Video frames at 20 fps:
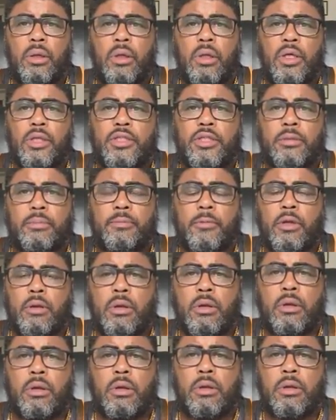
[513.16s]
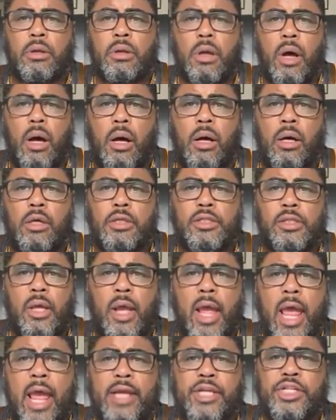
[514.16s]
it's cause,
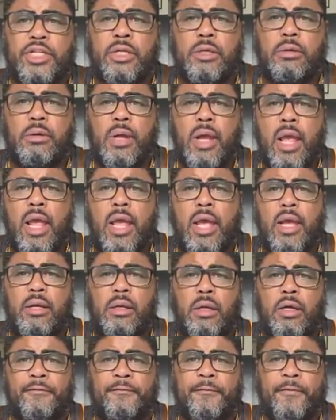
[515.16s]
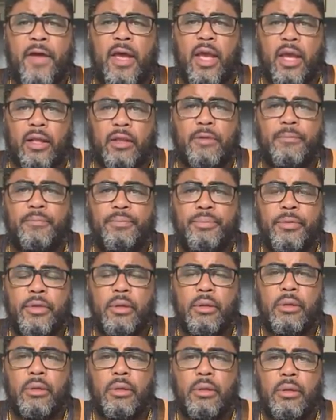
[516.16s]
action, and effect.
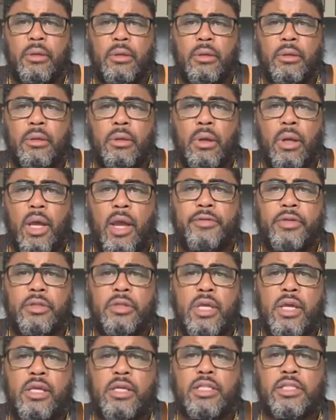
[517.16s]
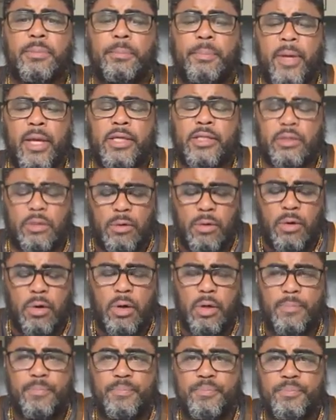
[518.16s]
Everything is based
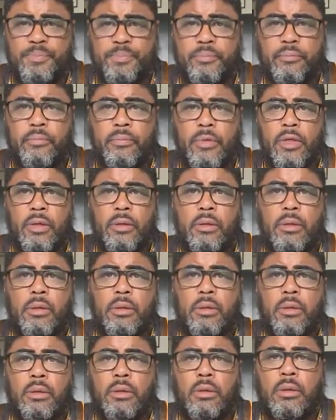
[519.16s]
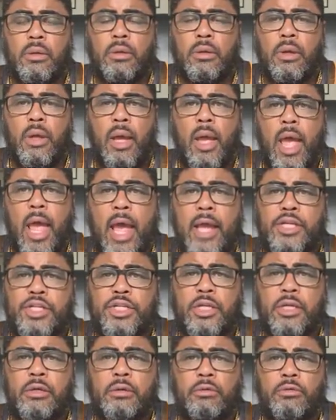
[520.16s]
on
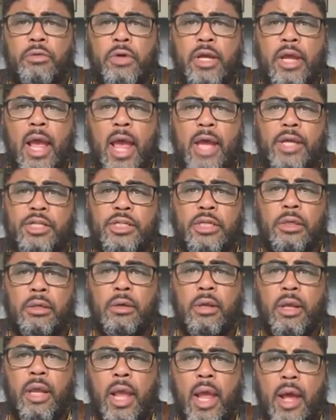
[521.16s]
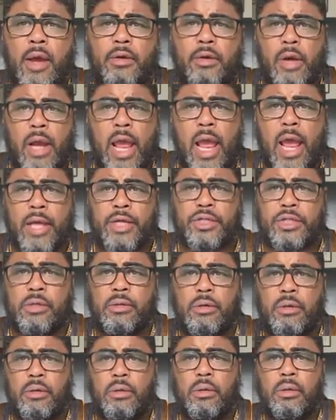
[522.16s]
action, reaction,
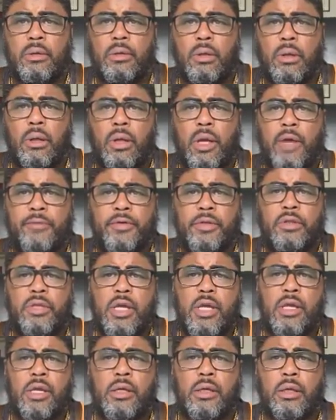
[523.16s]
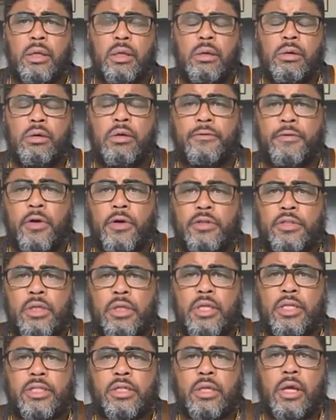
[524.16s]
counteraction. Everything in the universe
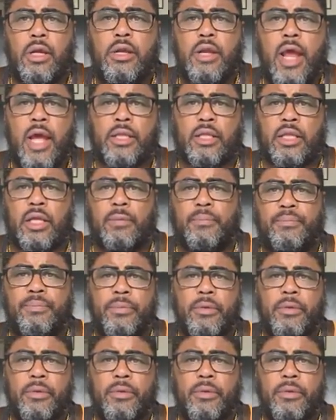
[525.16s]
is connected.